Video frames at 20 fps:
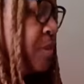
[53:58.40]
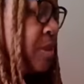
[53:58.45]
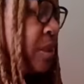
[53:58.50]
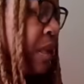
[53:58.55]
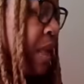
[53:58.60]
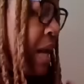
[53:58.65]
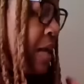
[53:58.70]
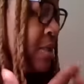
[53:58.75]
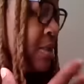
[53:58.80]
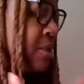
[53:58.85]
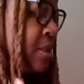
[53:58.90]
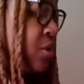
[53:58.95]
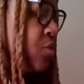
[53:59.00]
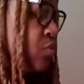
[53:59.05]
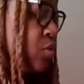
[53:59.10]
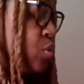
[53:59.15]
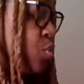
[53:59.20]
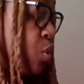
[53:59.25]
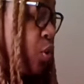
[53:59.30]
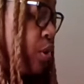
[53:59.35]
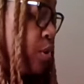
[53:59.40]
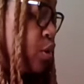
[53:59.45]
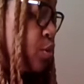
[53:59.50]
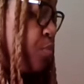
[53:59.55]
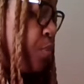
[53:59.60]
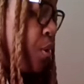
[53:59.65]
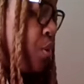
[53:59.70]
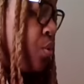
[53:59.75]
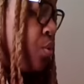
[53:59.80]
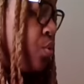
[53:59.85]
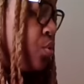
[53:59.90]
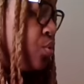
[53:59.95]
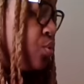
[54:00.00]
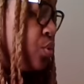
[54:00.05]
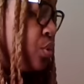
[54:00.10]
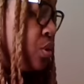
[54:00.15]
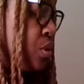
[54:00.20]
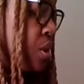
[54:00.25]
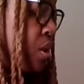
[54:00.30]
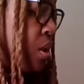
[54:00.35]
Is a lot of secrets were
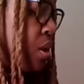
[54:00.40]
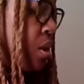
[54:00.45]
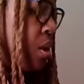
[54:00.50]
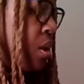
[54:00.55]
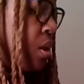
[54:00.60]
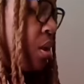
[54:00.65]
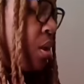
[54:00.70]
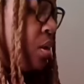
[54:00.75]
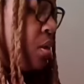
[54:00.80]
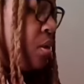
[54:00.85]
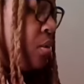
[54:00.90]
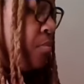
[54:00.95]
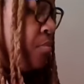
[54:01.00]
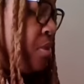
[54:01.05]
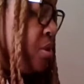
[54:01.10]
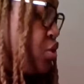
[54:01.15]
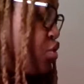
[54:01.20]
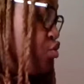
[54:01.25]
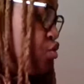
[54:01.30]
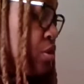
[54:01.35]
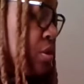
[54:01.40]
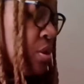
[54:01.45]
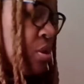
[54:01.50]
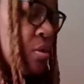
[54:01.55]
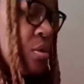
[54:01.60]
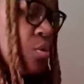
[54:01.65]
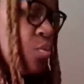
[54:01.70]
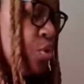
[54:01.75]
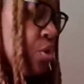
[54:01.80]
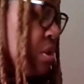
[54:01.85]
exposed, mistresses were